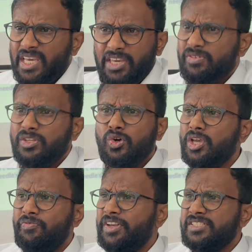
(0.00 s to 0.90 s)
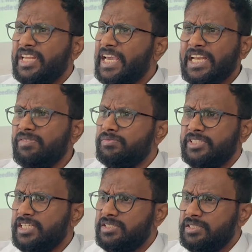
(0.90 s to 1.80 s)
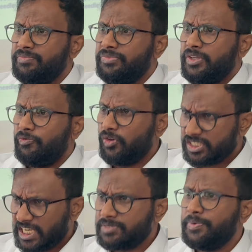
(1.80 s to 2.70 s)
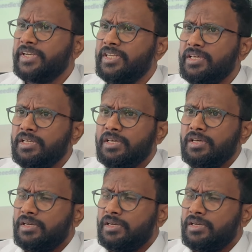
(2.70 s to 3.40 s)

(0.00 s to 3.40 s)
Even though if it is negative chest, if you are suspecting,